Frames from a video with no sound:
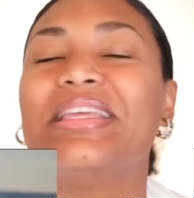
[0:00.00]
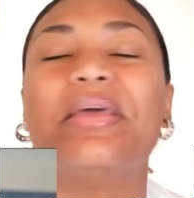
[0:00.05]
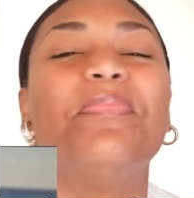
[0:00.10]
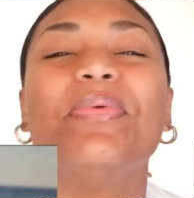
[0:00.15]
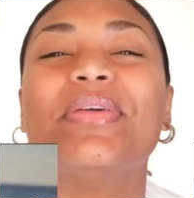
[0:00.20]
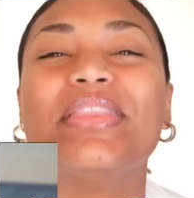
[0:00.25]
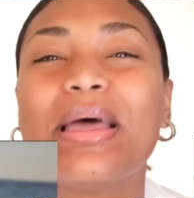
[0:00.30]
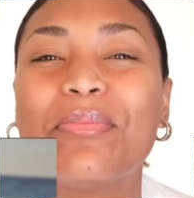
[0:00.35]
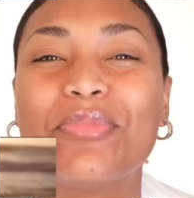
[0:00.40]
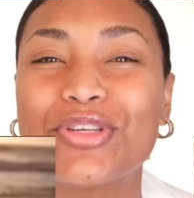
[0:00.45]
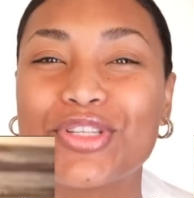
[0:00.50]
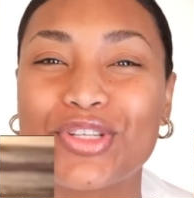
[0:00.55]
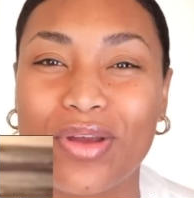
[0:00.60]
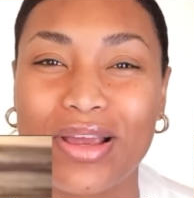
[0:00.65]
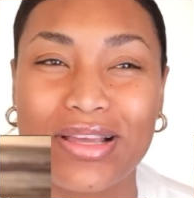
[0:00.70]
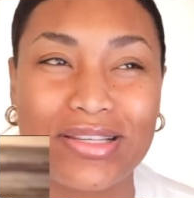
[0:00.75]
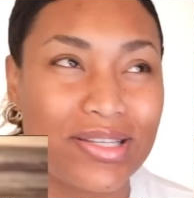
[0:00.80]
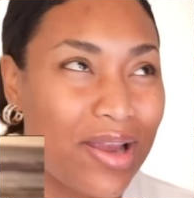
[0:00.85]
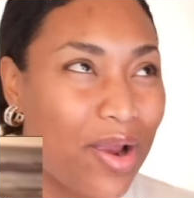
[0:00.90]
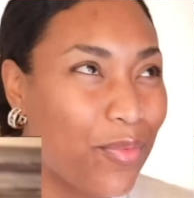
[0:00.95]
dip in that
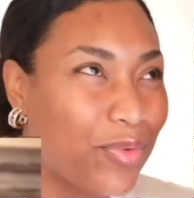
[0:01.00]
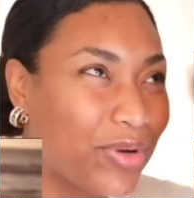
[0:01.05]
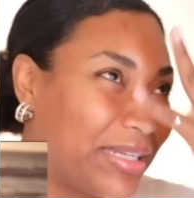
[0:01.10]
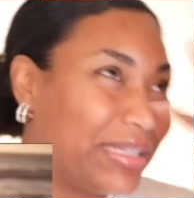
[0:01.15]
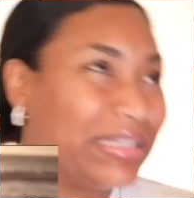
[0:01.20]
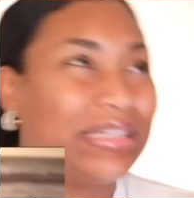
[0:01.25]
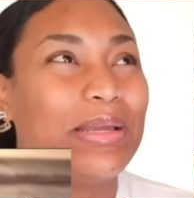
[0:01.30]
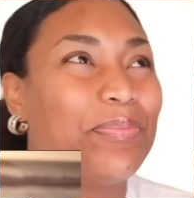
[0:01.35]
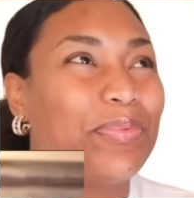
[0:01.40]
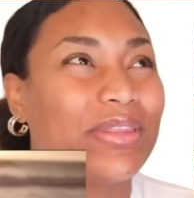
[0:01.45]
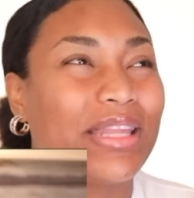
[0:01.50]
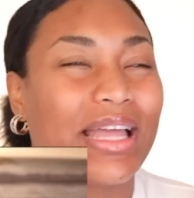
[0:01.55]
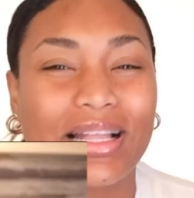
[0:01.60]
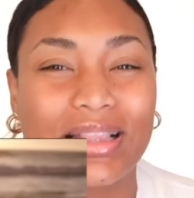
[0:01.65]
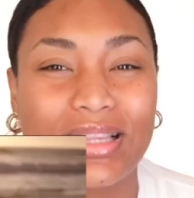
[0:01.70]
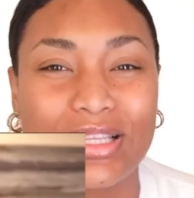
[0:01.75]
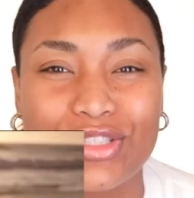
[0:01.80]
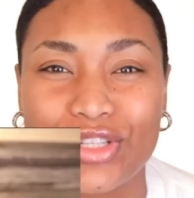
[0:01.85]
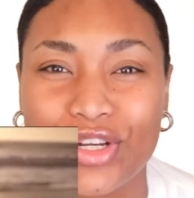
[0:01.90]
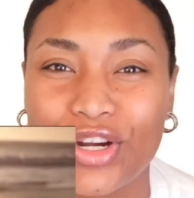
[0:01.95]
moisturizer, I want to dip in that
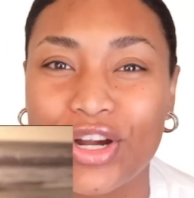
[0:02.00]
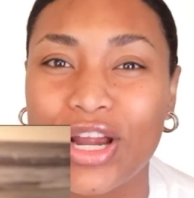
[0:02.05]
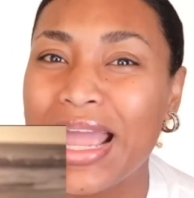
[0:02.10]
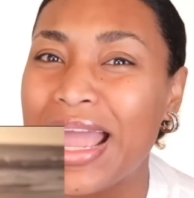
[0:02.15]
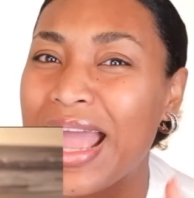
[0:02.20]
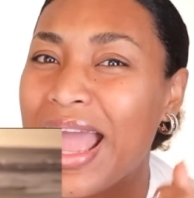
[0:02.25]
cleanser.